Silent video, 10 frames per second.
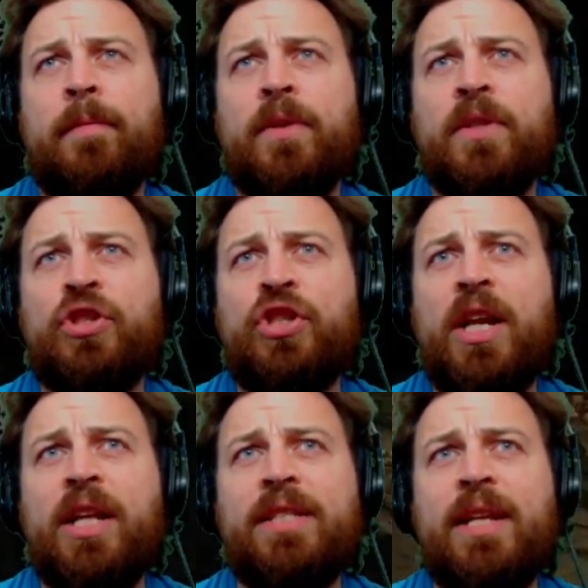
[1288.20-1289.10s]
There's a
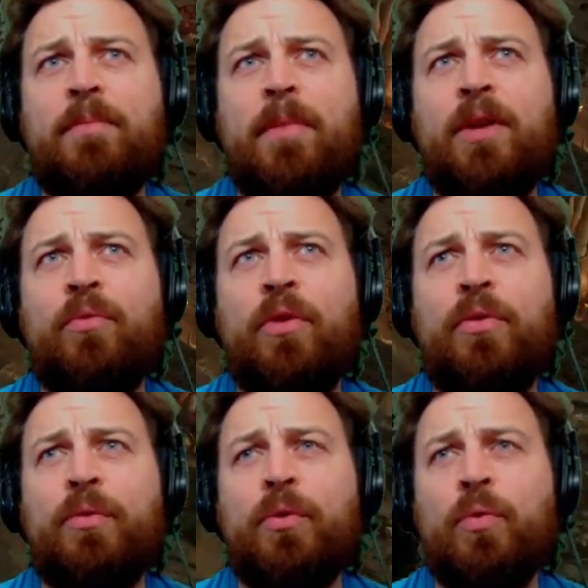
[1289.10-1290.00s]
chance they might run
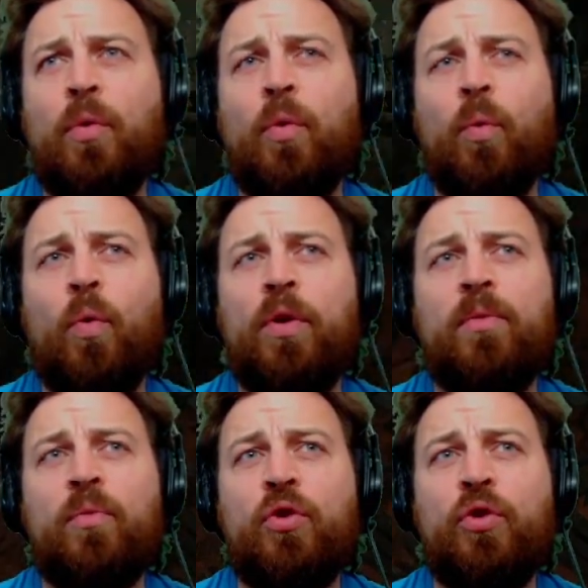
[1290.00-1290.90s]
through, or what
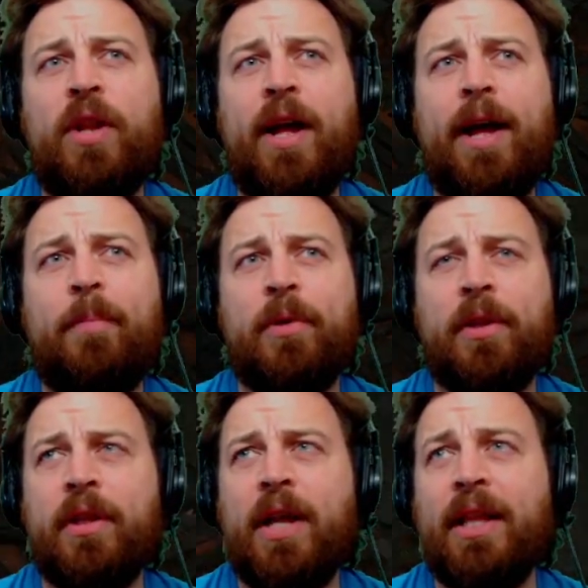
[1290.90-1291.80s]
could
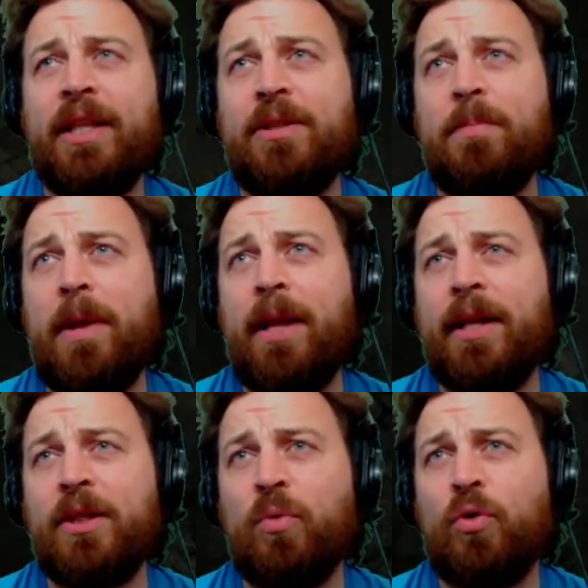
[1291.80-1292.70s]
happen, at least the
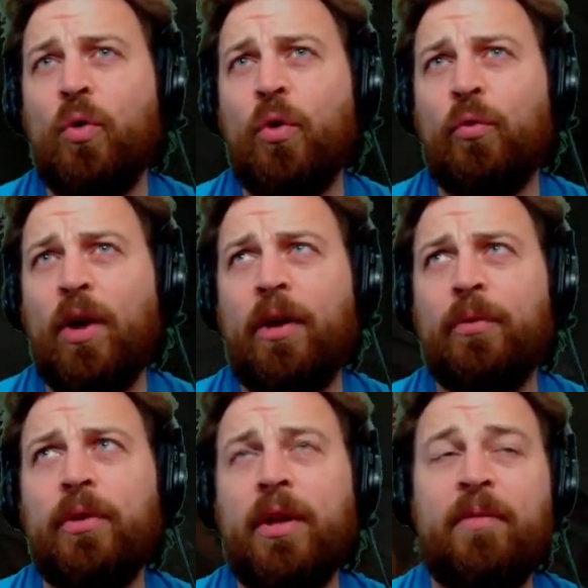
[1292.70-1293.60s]
melees will go
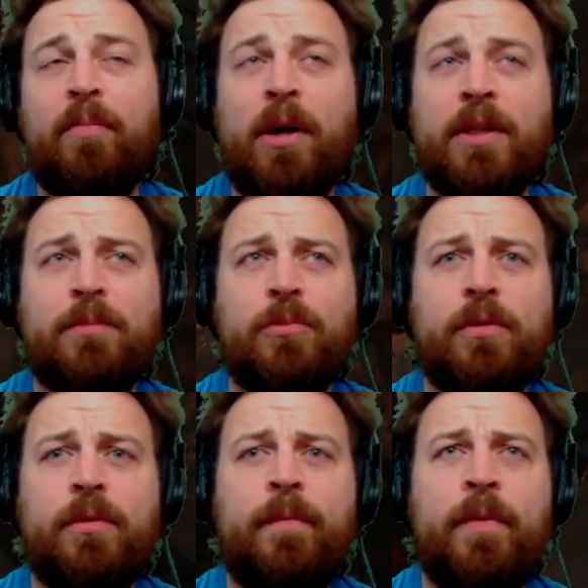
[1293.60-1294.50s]
around if possible.
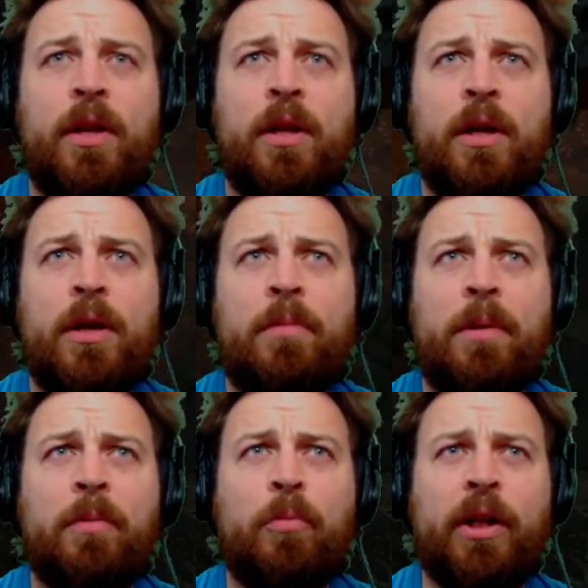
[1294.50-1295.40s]
But
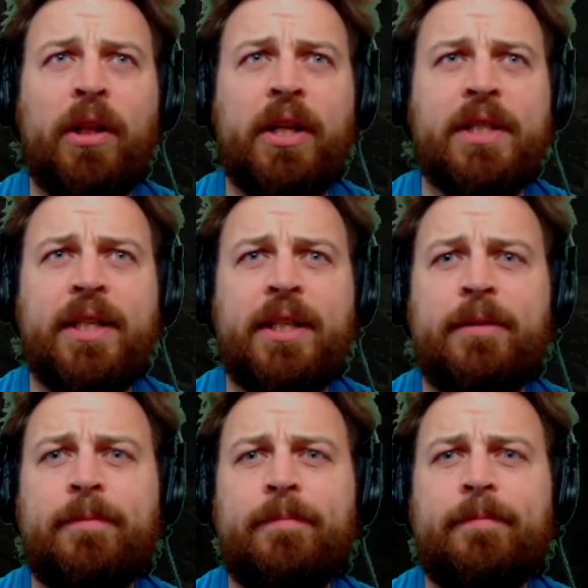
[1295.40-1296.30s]
I'm gonna break line of sight.
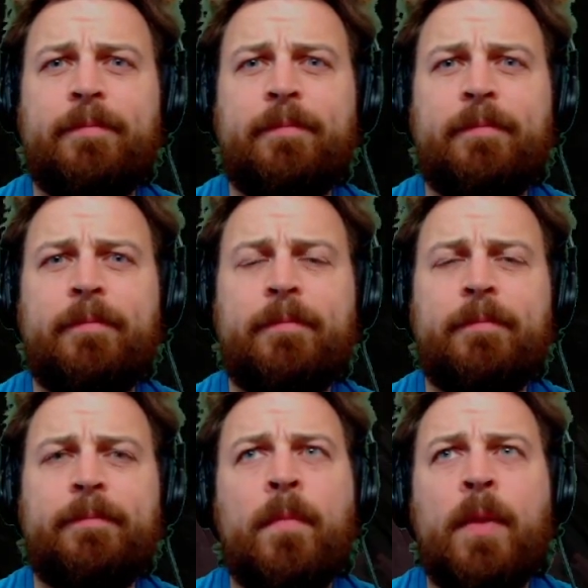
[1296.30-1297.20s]

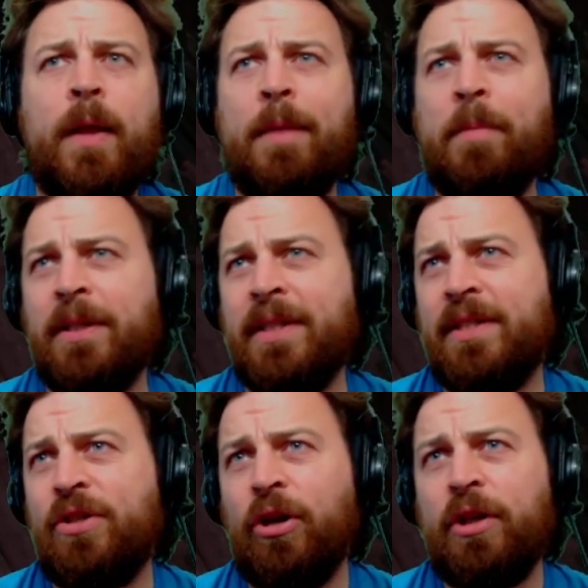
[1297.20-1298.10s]
And because
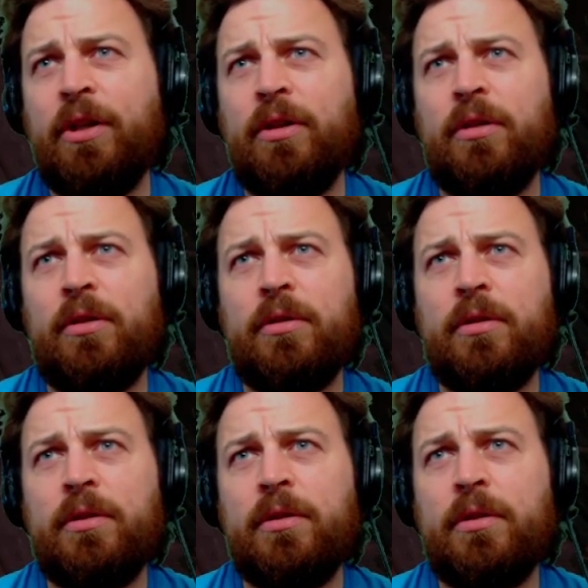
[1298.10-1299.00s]
it's dark here,
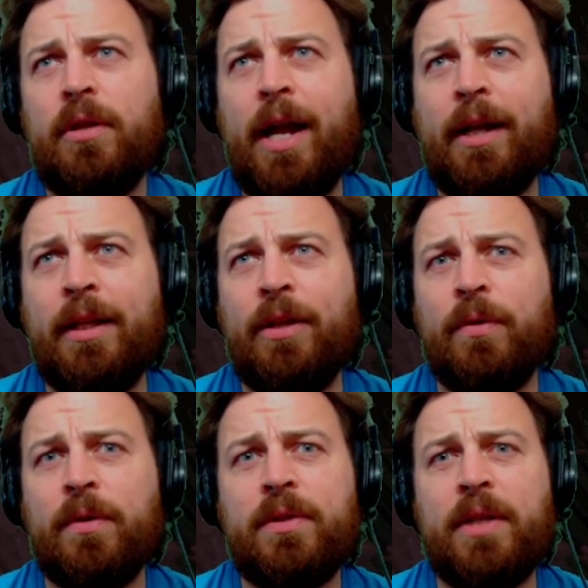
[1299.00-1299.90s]
I could
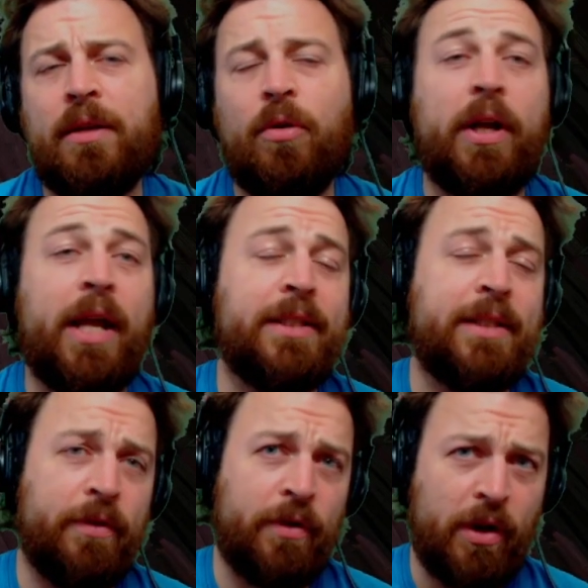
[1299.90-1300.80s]
either, well, I can't
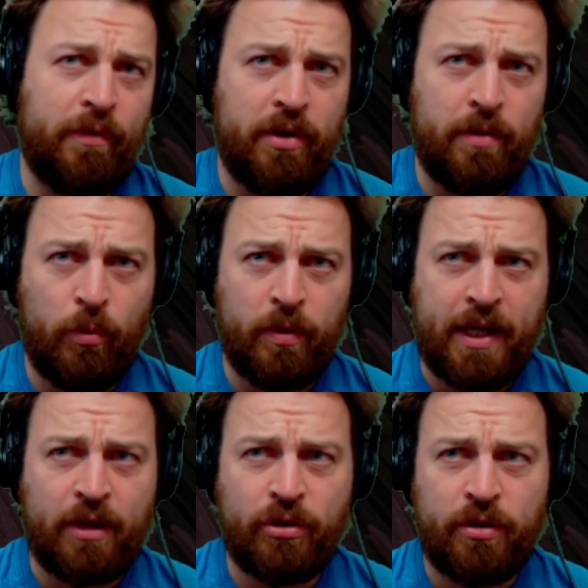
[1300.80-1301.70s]
stealth, I don't have a bonus
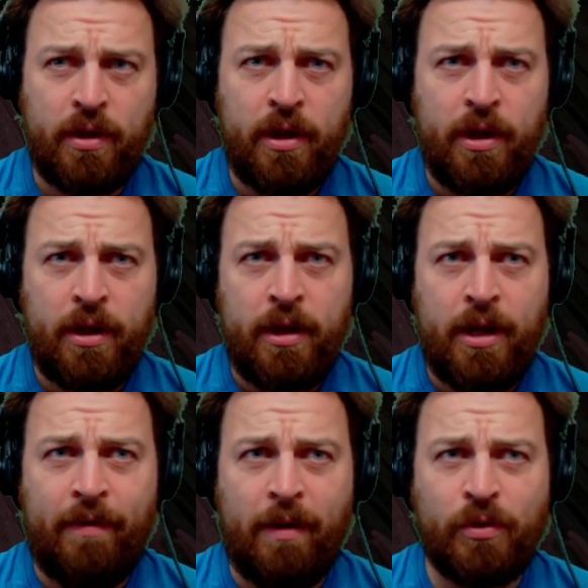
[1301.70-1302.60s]
action.
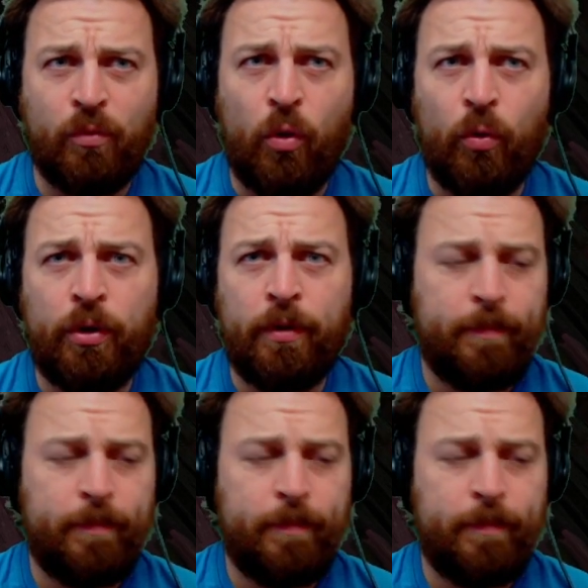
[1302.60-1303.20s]
If I was a rogue.